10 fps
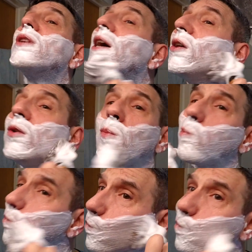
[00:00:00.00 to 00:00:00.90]
down,
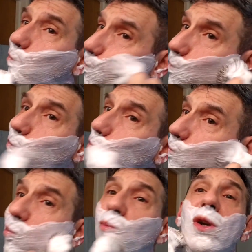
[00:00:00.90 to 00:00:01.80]

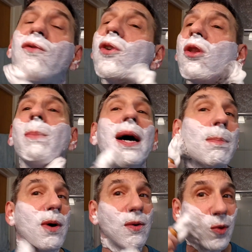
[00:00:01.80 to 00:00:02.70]
you can feel the
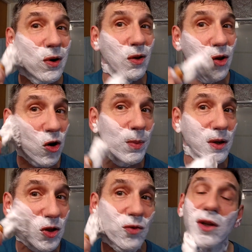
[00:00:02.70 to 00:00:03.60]
backbone and a little bit
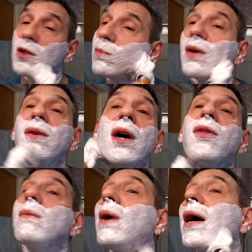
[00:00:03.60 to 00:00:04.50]
of scritch, but
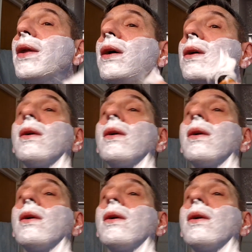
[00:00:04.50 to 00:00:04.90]
nothing bad.